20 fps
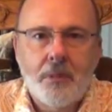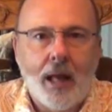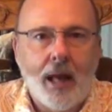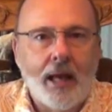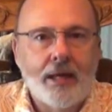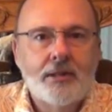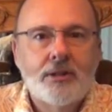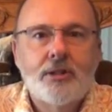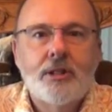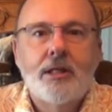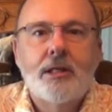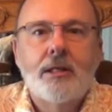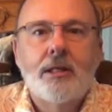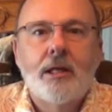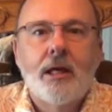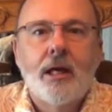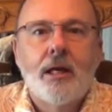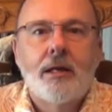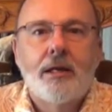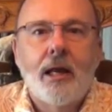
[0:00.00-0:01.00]
I see
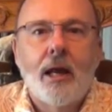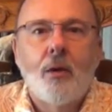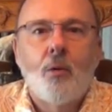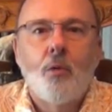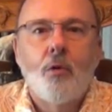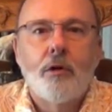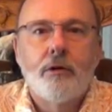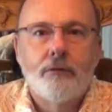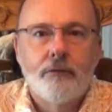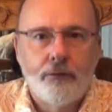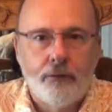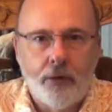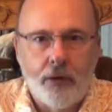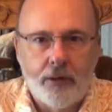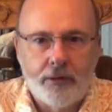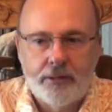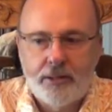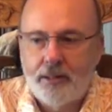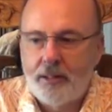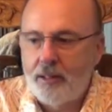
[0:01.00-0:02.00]
not one
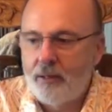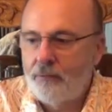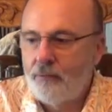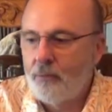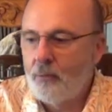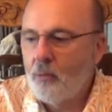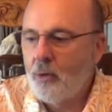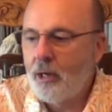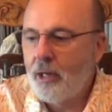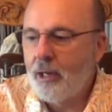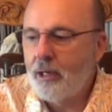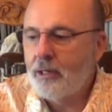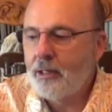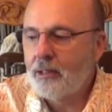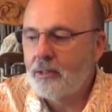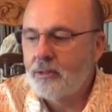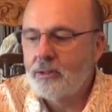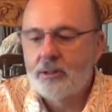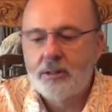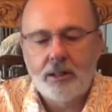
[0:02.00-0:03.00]
fault in it from what I
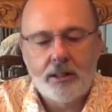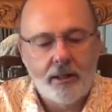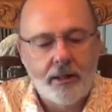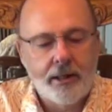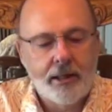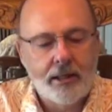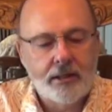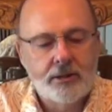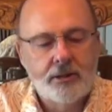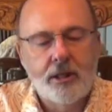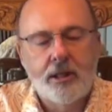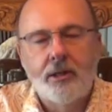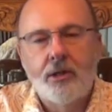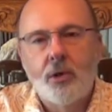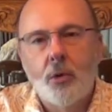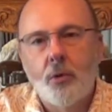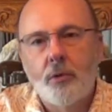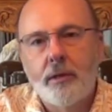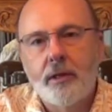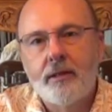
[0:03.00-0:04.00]
can see. Like I said,
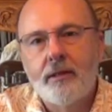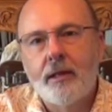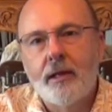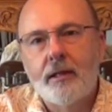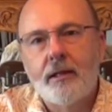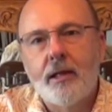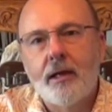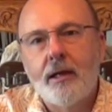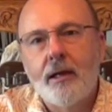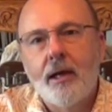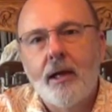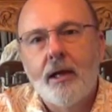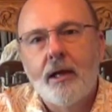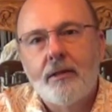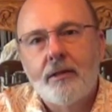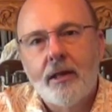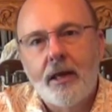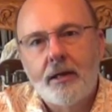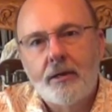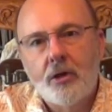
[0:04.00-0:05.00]
the only thing
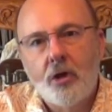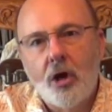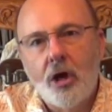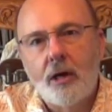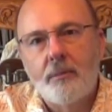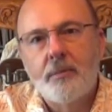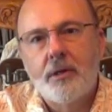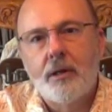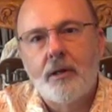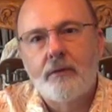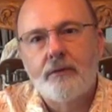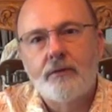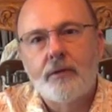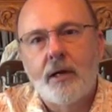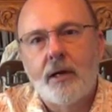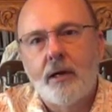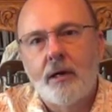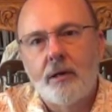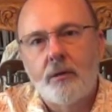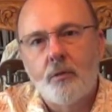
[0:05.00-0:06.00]
that caught me off
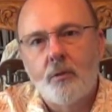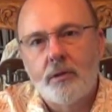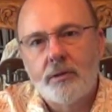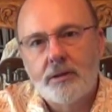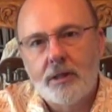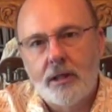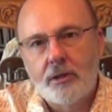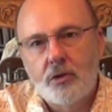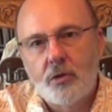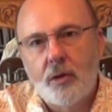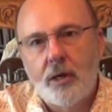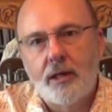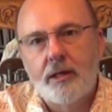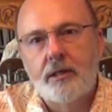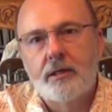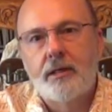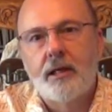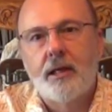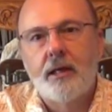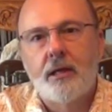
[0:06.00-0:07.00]
guard was I tried
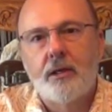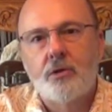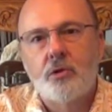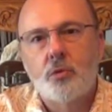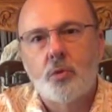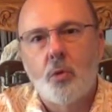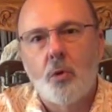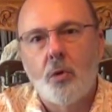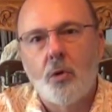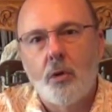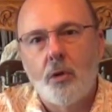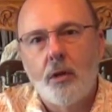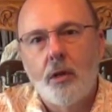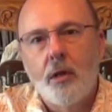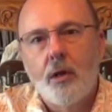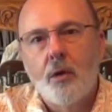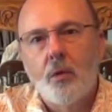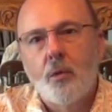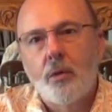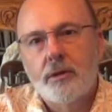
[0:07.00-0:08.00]
to take control
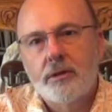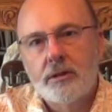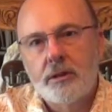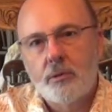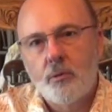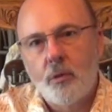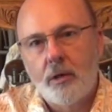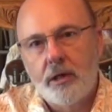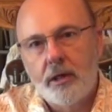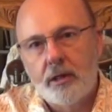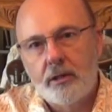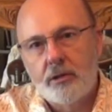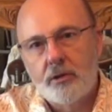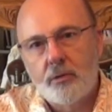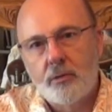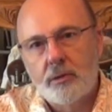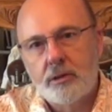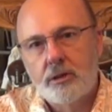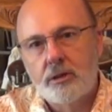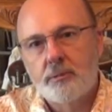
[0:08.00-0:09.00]
once it went
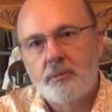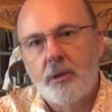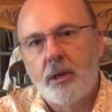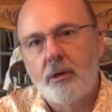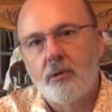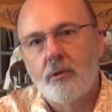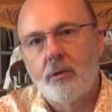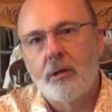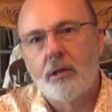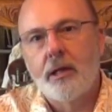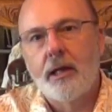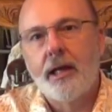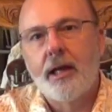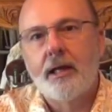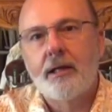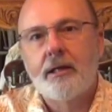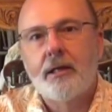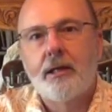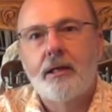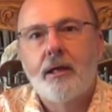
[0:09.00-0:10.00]
into its spiral
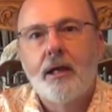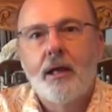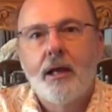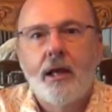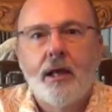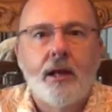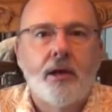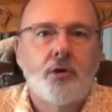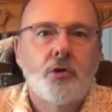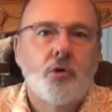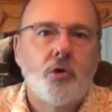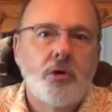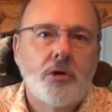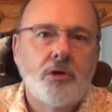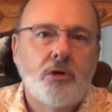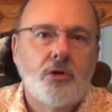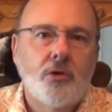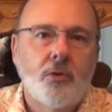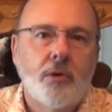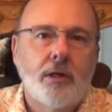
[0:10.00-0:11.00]
landing, and I
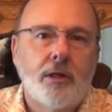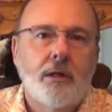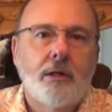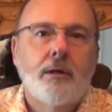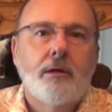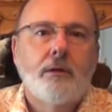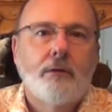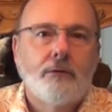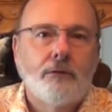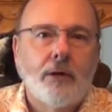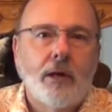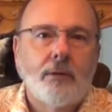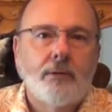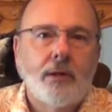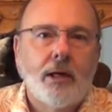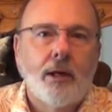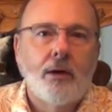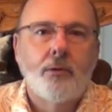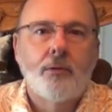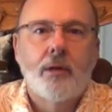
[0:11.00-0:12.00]
couldn't do it.
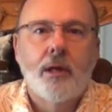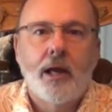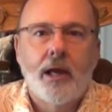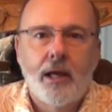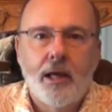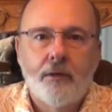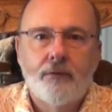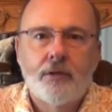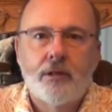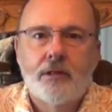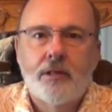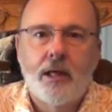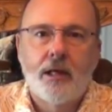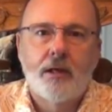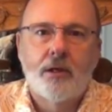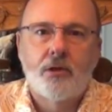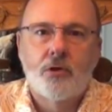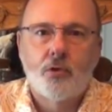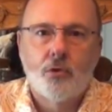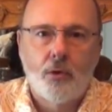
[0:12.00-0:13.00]
Found out I have to
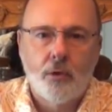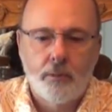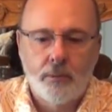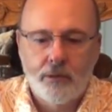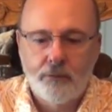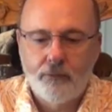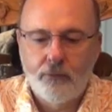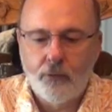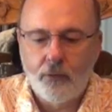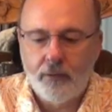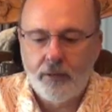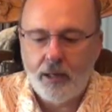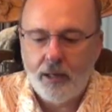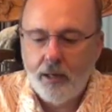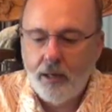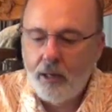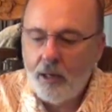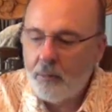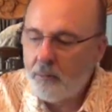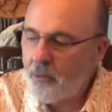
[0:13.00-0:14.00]
take control before that.
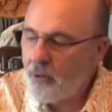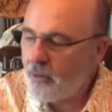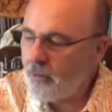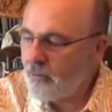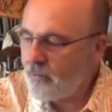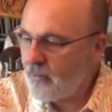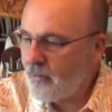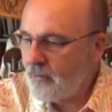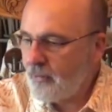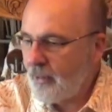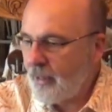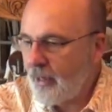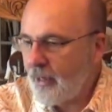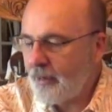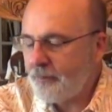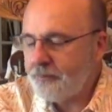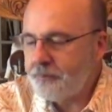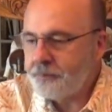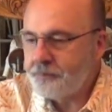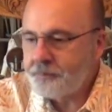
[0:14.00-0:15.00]
But other than
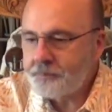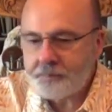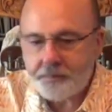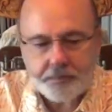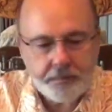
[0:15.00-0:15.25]
that,